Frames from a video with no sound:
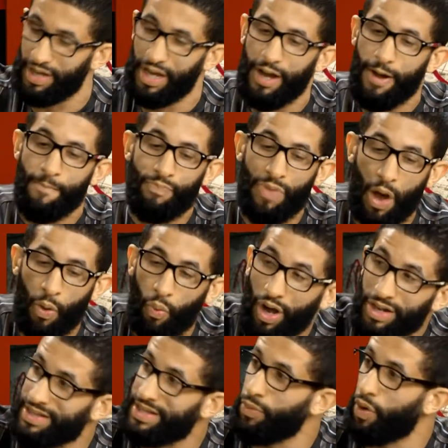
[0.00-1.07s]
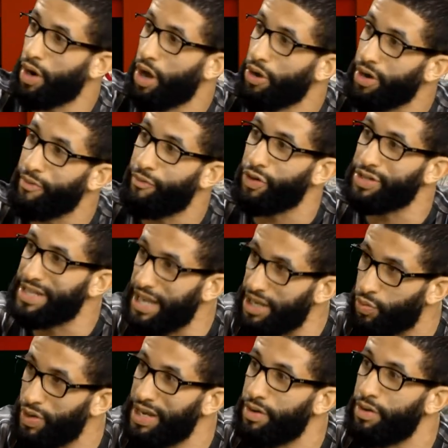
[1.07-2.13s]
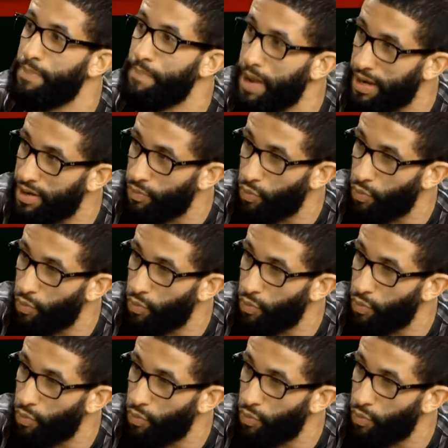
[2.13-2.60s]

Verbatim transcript: Mm-hmm. Now, what the one hundred forty-eight, where they remain,